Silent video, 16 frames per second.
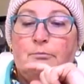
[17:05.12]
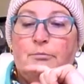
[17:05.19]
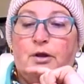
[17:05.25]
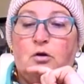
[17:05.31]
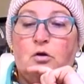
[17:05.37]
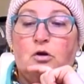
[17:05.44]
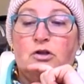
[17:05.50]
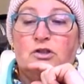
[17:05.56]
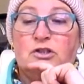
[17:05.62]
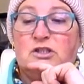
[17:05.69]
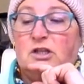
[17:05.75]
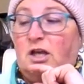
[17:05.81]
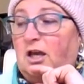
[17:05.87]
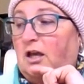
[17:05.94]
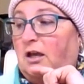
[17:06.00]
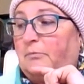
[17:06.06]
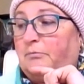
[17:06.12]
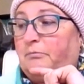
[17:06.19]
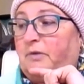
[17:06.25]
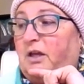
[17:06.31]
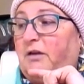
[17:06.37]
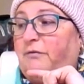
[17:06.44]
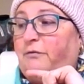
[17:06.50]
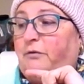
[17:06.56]
because
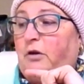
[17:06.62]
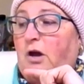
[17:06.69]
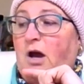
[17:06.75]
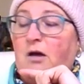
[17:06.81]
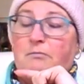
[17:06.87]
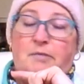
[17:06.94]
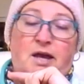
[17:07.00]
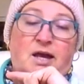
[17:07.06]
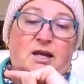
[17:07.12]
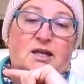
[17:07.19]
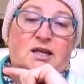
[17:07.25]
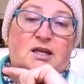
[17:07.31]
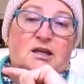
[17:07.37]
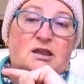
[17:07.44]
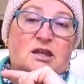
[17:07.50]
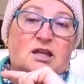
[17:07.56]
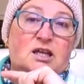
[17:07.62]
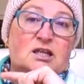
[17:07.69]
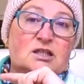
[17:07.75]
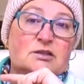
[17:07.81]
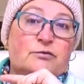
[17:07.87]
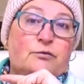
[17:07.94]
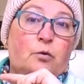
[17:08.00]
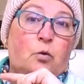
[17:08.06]
if you are making
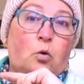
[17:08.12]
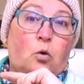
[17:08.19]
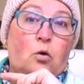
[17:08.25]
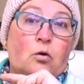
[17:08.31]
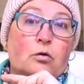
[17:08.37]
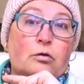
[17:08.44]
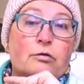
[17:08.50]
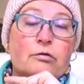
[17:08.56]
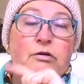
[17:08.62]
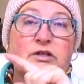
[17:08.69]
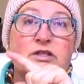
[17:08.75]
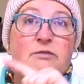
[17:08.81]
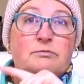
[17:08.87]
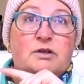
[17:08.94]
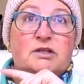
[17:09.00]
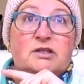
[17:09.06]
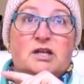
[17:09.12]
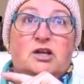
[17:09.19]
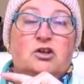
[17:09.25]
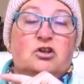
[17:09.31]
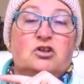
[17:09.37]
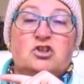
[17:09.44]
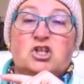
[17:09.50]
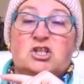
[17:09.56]
things for Christmas
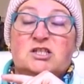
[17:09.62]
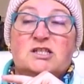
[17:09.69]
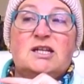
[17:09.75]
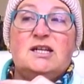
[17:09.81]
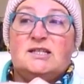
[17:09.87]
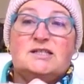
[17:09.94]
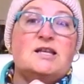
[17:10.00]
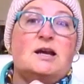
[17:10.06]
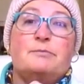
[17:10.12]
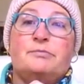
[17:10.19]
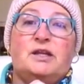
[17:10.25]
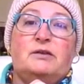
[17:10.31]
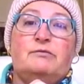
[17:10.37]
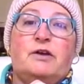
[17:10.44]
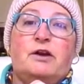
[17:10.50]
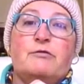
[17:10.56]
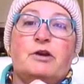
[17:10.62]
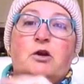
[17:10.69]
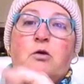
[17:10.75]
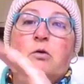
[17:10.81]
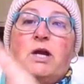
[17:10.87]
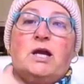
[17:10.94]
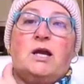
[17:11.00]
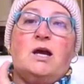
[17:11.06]
and you just need something very
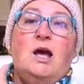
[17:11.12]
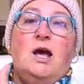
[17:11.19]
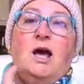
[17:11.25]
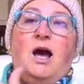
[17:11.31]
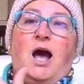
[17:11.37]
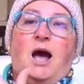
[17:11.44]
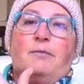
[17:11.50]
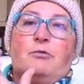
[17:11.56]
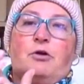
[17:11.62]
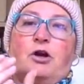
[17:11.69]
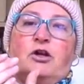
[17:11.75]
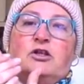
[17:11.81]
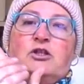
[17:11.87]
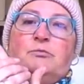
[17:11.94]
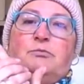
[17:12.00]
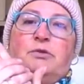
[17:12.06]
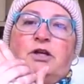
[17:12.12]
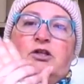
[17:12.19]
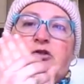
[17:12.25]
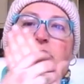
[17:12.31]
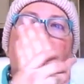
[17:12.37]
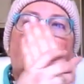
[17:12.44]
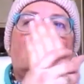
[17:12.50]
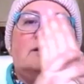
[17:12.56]
quick, I'm going to be
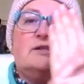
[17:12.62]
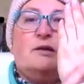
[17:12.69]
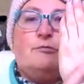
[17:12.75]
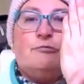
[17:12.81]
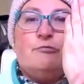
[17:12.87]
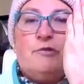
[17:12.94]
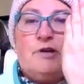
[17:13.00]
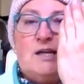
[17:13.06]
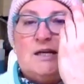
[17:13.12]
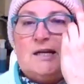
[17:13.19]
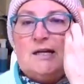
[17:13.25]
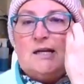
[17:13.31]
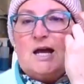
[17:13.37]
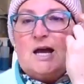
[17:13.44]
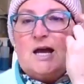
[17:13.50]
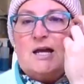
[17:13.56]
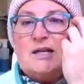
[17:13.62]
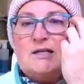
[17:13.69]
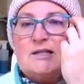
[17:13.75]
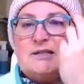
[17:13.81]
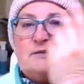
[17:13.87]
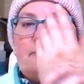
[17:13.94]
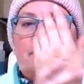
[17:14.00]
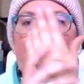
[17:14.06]
doing some really
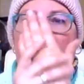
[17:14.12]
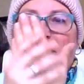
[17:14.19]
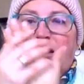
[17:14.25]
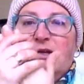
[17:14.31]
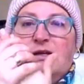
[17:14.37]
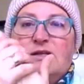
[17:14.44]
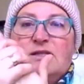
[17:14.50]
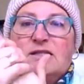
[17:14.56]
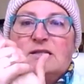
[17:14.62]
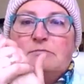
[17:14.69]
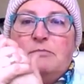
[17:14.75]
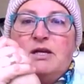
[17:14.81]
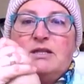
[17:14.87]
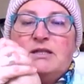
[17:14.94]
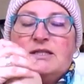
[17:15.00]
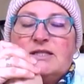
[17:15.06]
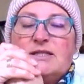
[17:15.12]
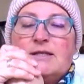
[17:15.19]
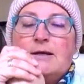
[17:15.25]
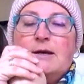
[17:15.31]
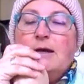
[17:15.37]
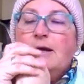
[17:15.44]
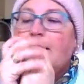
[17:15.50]
nice fingerless mitts